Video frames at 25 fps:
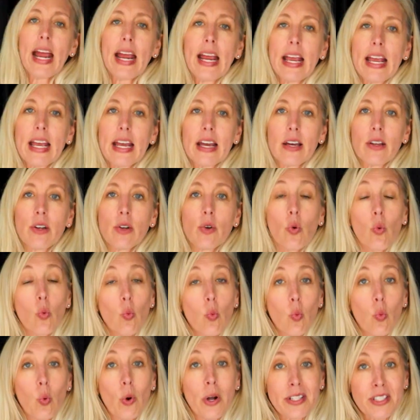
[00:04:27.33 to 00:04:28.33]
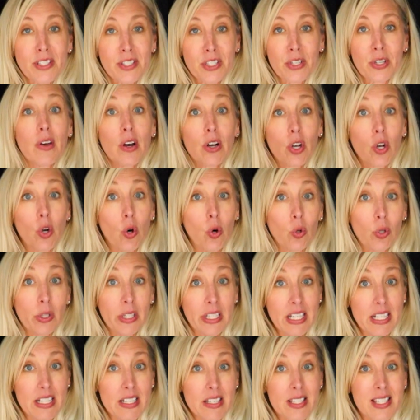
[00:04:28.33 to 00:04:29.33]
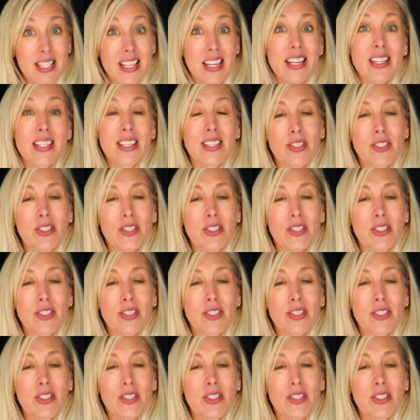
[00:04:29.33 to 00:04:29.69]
and what's the goal is.